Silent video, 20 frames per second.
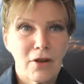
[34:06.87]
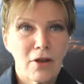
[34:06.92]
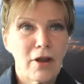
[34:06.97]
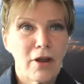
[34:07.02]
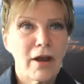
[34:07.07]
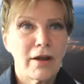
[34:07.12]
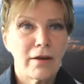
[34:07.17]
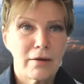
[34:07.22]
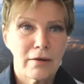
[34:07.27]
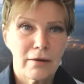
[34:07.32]

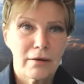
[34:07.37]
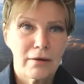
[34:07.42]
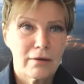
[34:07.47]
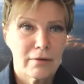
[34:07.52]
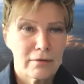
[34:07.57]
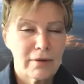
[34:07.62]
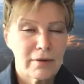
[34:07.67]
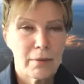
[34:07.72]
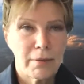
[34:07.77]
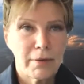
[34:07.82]
Good.
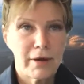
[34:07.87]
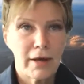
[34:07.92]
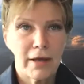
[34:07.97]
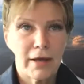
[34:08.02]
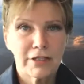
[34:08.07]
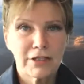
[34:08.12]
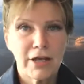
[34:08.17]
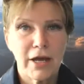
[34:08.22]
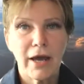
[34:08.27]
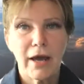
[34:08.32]
That'd be
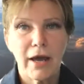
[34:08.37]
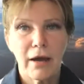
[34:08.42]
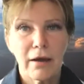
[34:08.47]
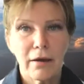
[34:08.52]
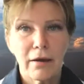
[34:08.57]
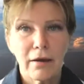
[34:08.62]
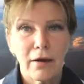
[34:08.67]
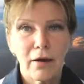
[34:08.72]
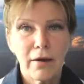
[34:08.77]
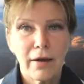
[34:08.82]
nice. Yeah.
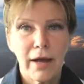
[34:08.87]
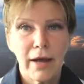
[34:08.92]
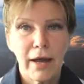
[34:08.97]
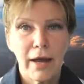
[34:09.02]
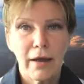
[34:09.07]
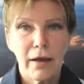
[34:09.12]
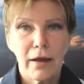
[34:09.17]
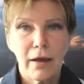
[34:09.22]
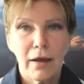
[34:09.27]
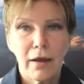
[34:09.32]

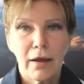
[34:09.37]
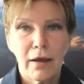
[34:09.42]
Okay.